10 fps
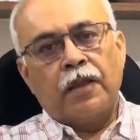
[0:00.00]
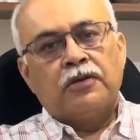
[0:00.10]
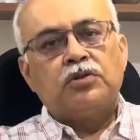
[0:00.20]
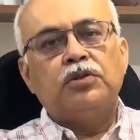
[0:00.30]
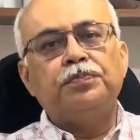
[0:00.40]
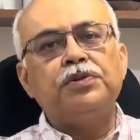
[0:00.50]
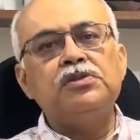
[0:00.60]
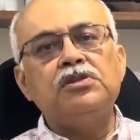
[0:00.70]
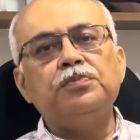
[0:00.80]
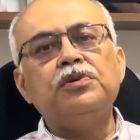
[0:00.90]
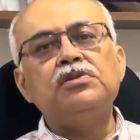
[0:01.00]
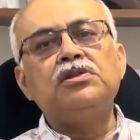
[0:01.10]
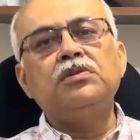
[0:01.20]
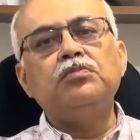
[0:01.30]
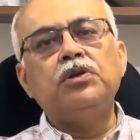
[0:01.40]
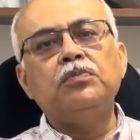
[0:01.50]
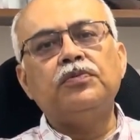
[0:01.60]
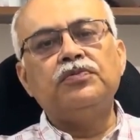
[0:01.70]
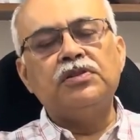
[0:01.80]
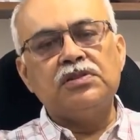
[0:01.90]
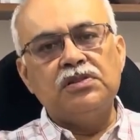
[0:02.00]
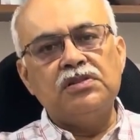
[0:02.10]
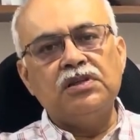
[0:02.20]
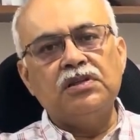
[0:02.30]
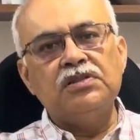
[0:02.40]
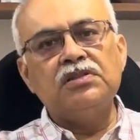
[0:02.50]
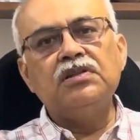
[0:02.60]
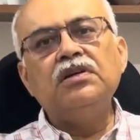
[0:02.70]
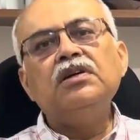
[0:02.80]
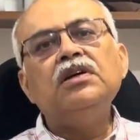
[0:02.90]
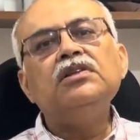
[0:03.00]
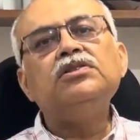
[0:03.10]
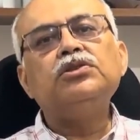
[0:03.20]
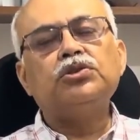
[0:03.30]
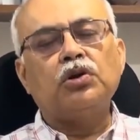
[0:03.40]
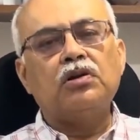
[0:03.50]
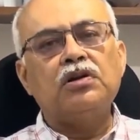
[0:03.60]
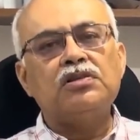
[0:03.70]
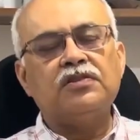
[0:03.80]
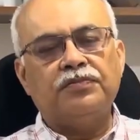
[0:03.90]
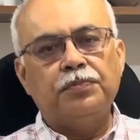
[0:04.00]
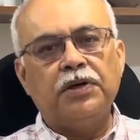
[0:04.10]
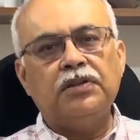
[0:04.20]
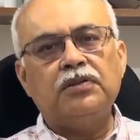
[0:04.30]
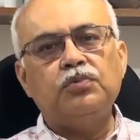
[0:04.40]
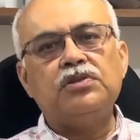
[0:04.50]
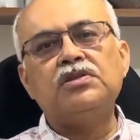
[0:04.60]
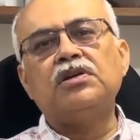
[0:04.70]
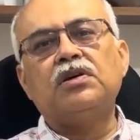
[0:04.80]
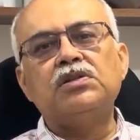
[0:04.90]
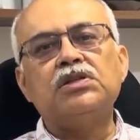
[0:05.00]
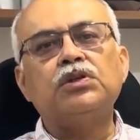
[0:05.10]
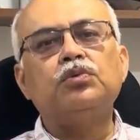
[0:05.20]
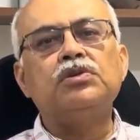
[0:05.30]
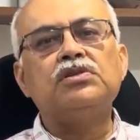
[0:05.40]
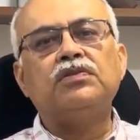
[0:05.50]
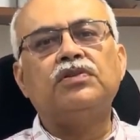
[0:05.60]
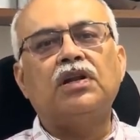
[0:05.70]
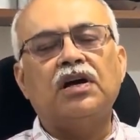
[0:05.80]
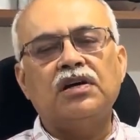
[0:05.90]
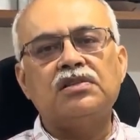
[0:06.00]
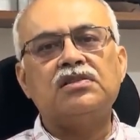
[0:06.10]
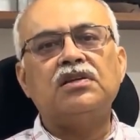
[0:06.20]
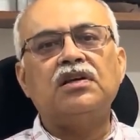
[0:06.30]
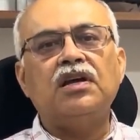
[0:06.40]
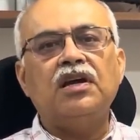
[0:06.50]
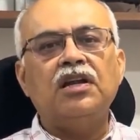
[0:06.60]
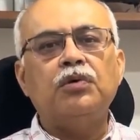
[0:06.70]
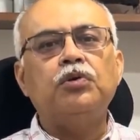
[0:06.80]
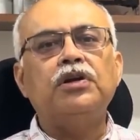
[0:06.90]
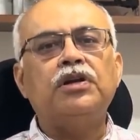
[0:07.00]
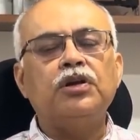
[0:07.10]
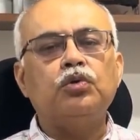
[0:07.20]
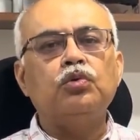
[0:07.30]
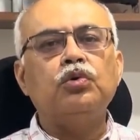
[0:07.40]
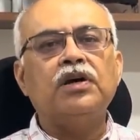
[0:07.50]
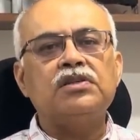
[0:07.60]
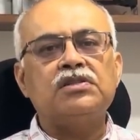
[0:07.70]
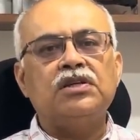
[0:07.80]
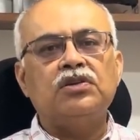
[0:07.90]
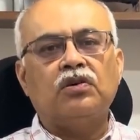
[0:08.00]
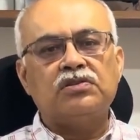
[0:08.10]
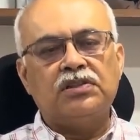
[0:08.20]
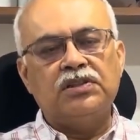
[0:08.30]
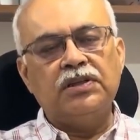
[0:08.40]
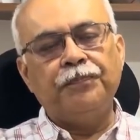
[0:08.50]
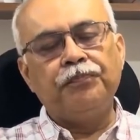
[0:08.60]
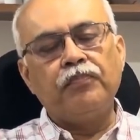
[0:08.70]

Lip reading: So the principal symptom of this disease is shortness of breath, which is a consequence of the lung's inability to exchange oxygen.